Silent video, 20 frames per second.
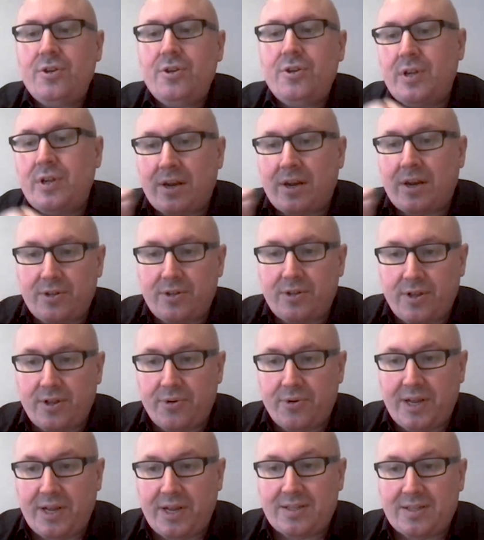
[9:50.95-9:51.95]
you get out the
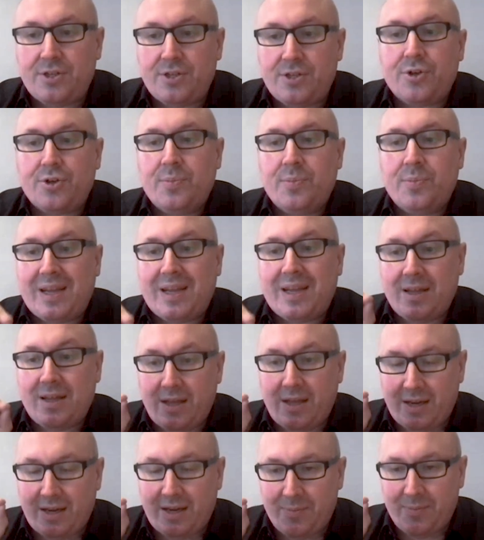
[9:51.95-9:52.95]
other end and you can make
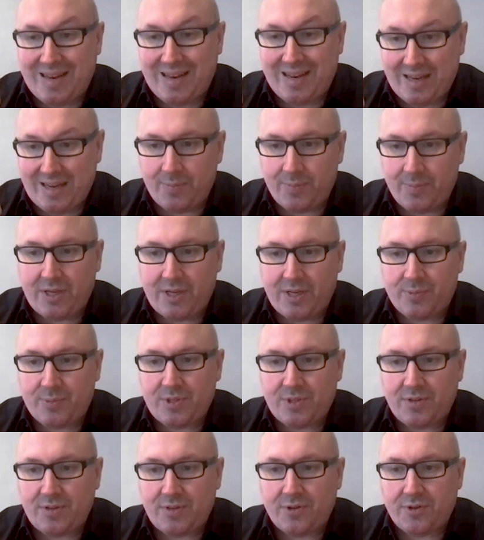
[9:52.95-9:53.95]
an immediate
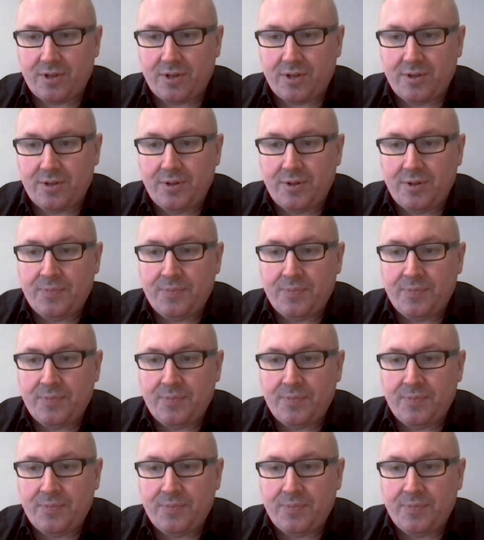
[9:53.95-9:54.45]
bispecific.